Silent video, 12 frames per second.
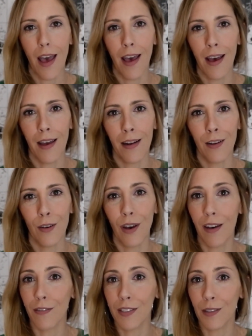and you
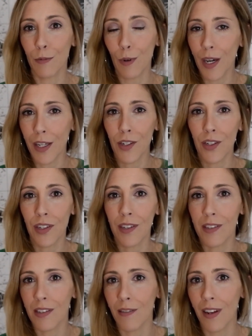have some
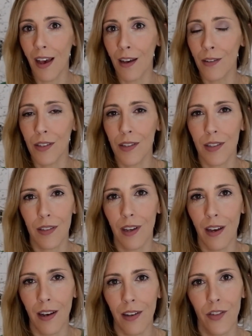questions and doubts,
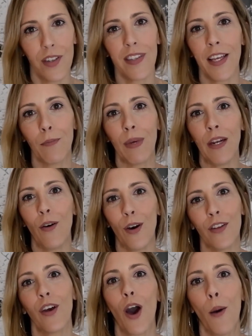just let me know
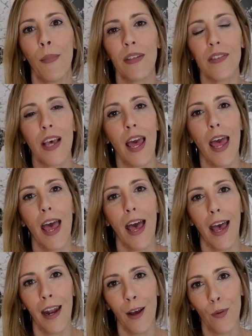in the comments
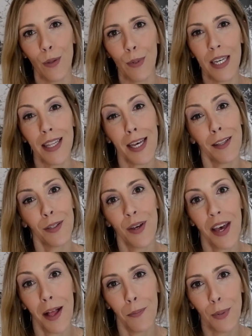and I will be glad to
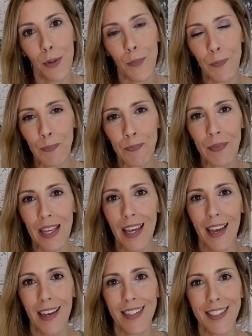help you.
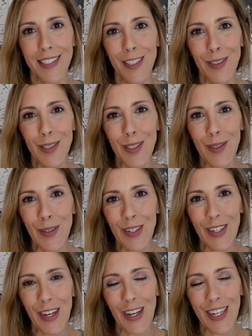See you
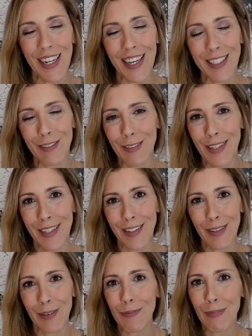soon on the next
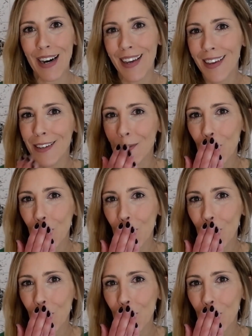video. Bye.